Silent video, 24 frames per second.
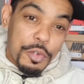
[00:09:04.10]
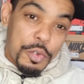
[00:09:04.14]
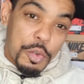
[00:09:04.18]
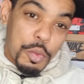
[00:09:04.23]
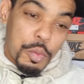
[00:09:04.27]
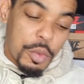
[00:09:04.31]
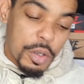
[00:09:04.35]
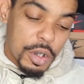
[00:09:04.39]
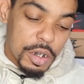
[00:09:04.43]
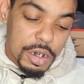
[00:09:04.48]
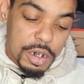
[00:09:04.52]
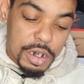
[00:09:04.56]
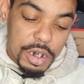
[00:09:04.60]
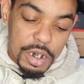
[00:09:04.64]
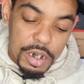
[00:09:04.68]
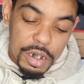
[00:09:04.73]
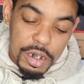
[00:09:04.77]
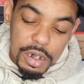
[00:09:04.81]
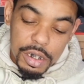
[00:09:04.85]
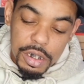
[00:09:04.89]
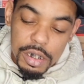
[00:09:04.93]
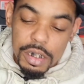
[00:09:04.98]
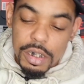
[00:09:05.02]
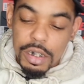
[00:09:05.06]
for
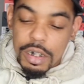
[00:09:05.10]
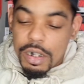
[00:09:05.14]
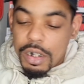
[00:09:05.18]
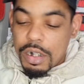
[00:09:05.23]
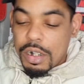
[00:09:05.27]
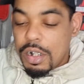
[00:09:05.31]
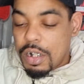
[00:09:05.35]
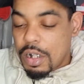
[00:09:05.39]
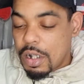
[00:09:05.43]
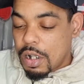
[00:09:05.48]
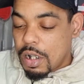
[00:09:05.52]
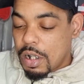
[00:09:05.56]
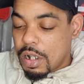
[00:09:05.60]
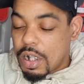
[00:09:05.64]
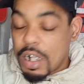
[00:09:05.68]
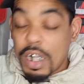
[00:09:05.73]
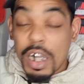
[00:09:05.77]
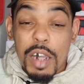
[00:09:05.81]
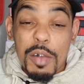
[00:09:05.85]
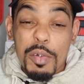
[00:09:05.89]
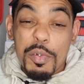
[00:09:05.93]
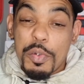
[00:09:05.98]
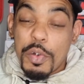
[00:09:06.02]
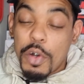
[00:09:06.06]
watching. Get
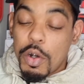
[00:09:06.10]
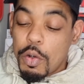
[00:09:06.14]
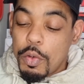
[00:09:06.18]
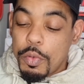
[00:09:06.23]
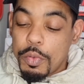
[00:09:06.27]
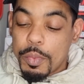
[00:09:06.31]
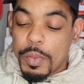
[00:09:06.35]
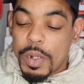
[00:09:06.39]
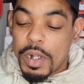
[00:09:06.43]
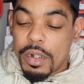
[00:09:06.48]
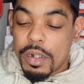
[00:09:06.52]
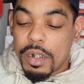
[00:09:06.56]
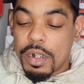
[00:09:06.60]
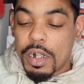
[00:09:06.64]
involved, man.